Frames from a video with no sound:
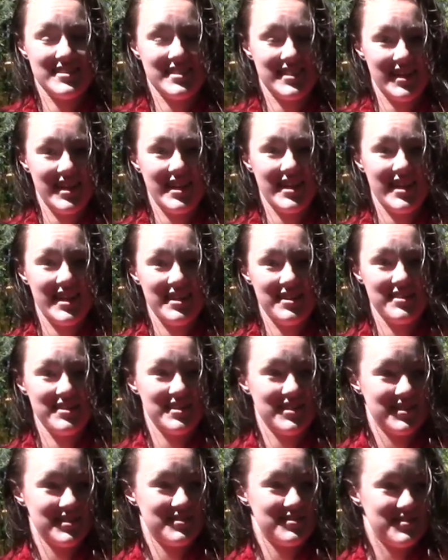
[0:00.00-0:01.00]
kick in
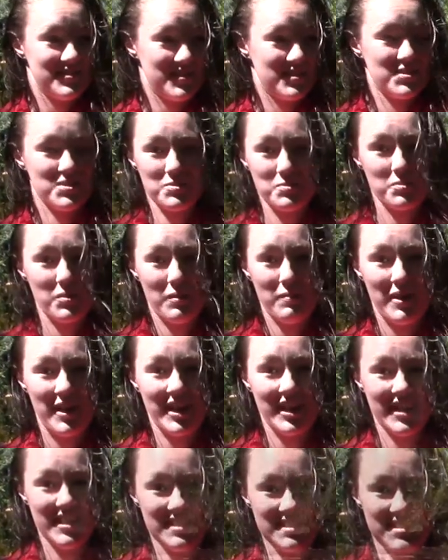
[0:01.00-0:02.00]
the
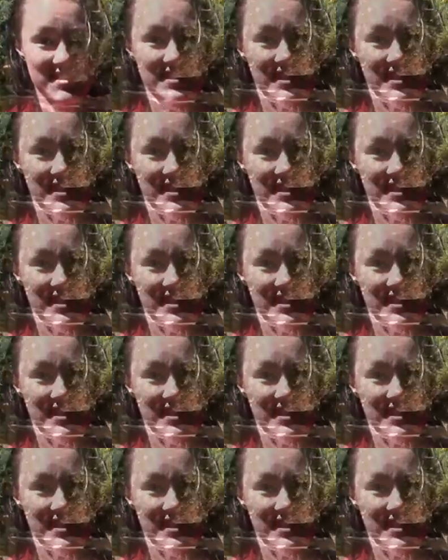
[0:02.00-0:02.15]
swimming in- but